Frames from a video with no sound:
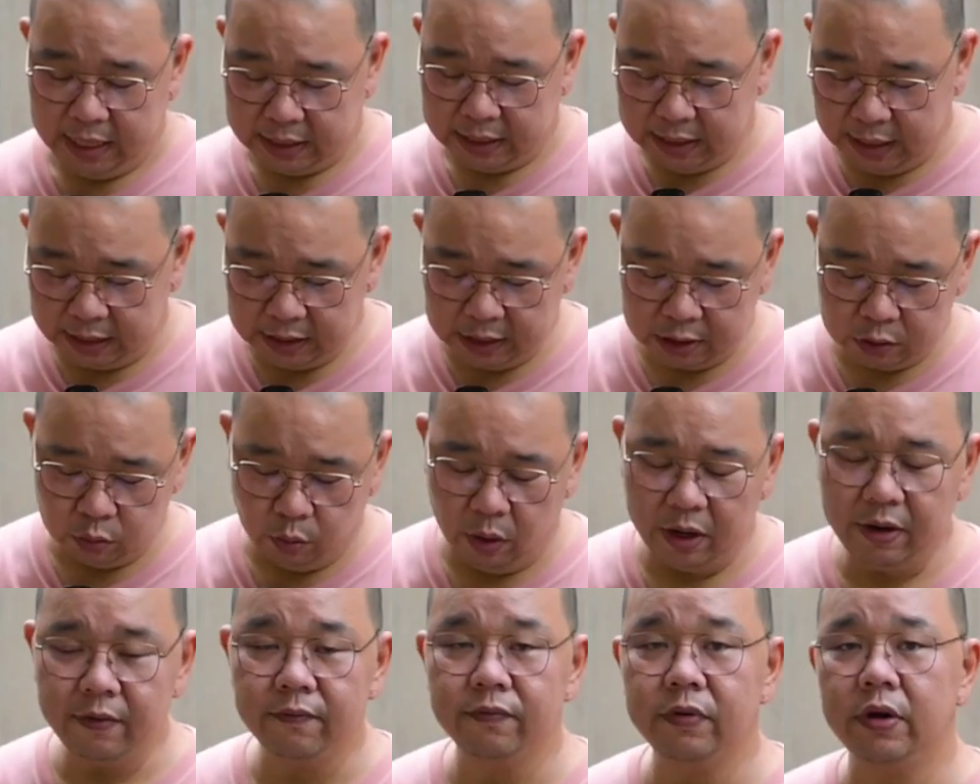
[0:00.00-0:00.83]
That is
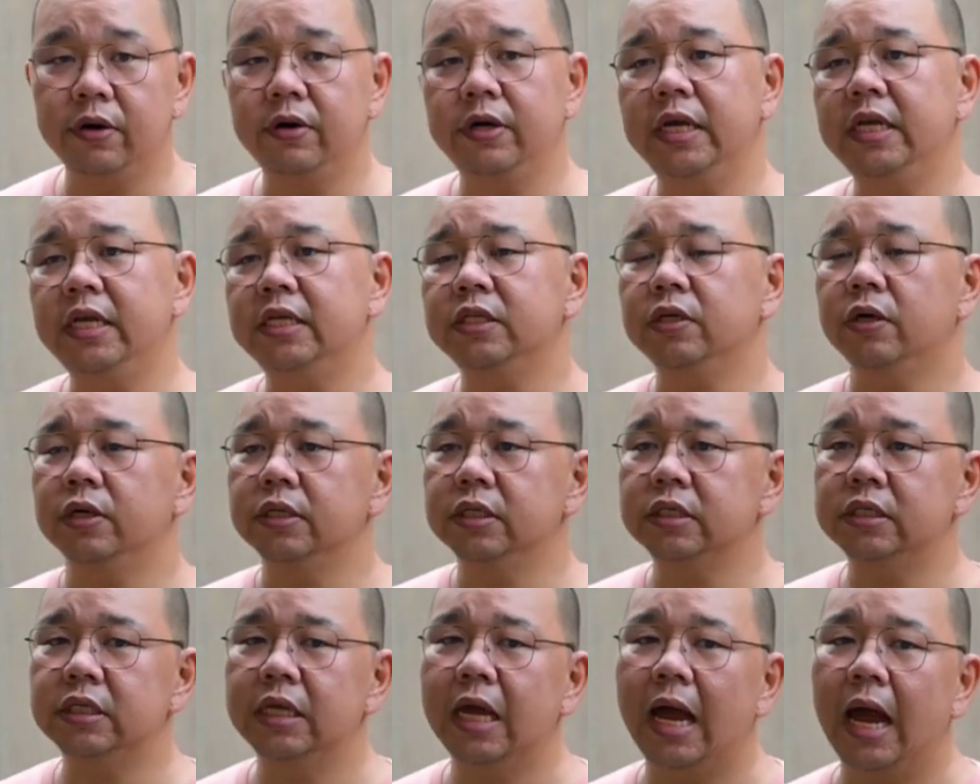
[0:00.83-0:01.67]
one of the
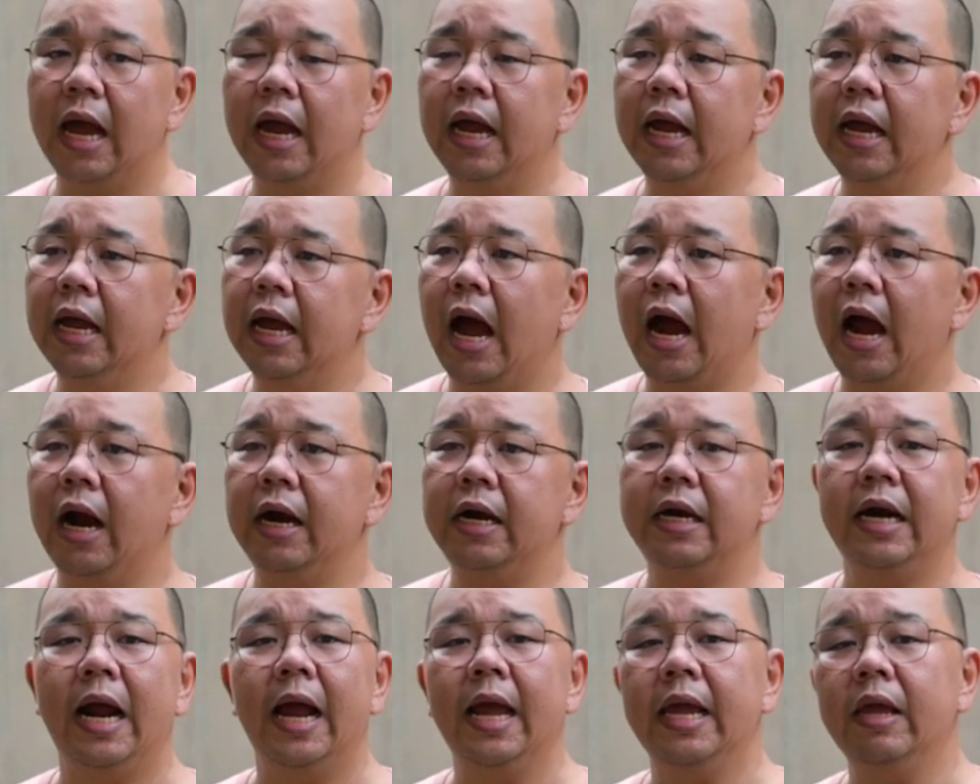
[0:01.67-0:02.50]
reasons
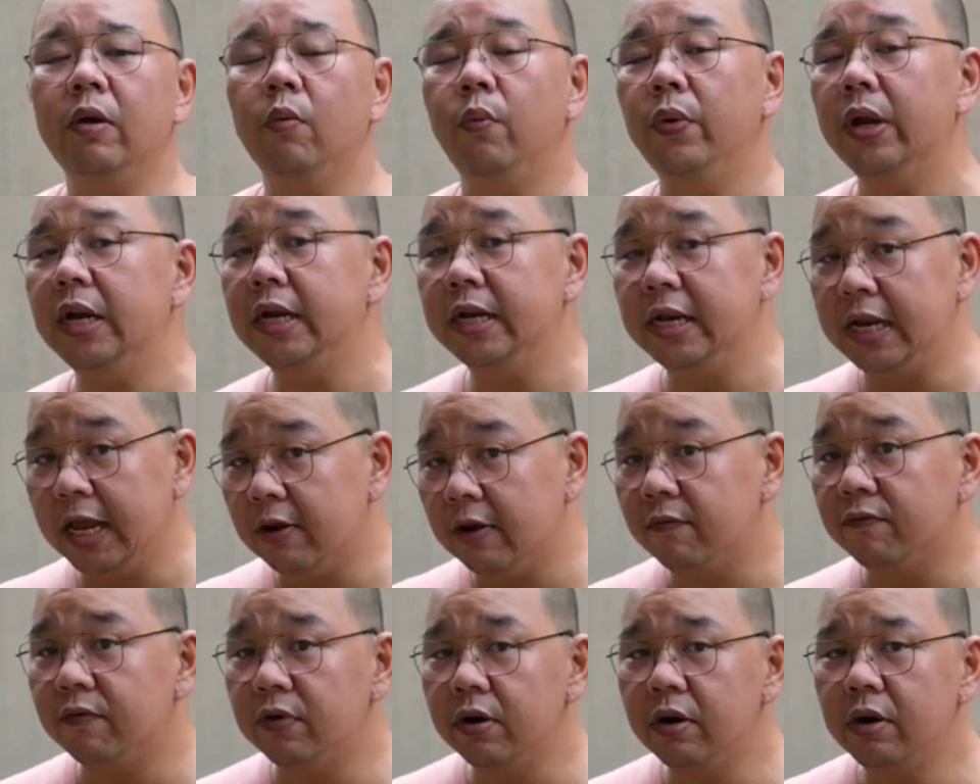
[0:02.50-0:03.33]
Arai will
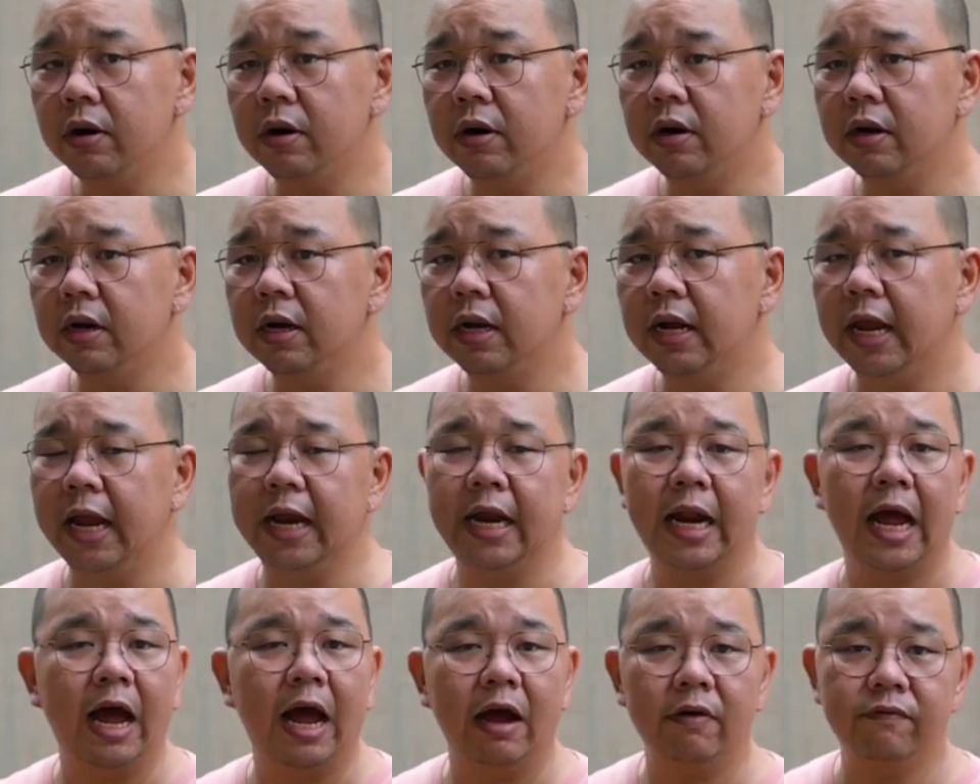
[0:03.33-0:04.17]
never
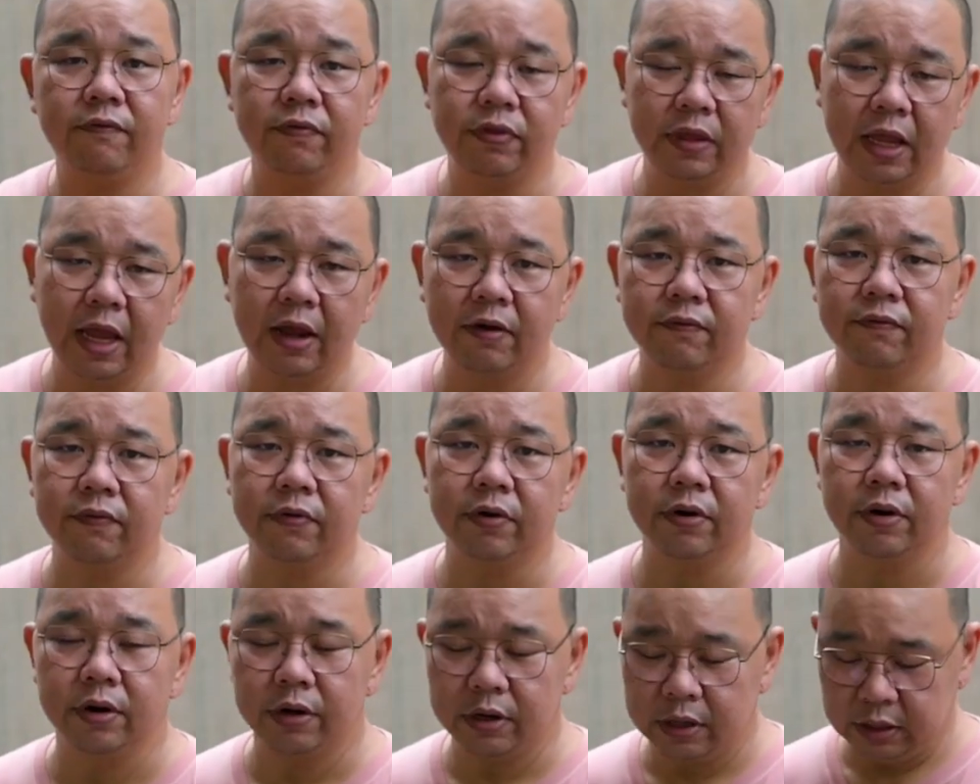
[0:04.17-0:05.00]
and have
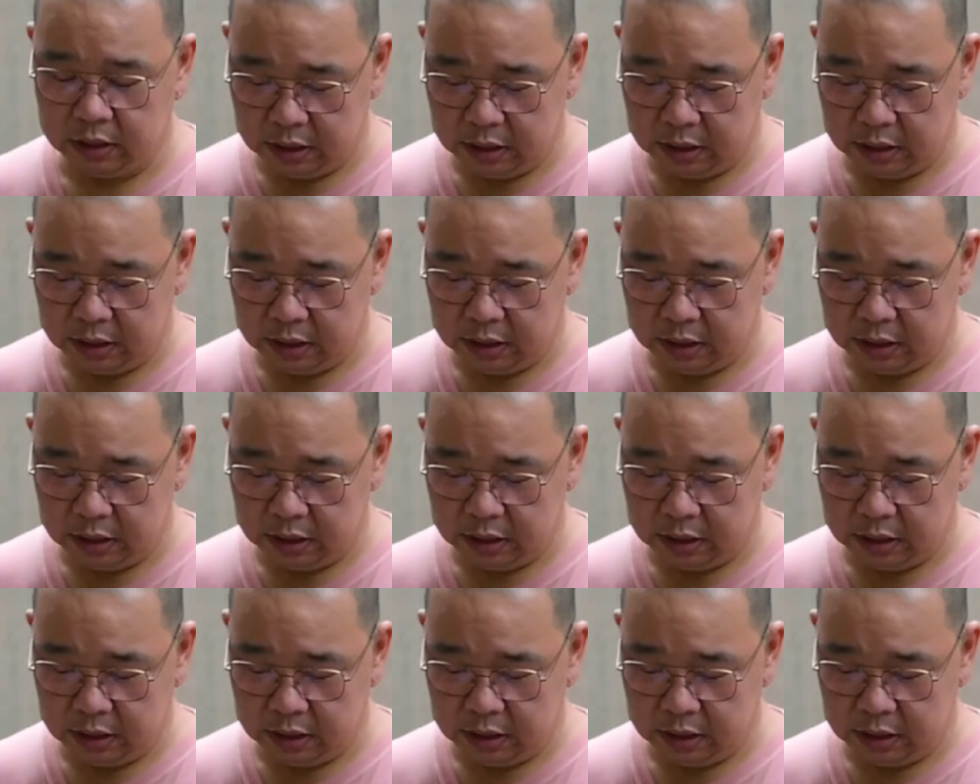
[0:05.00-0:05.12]
never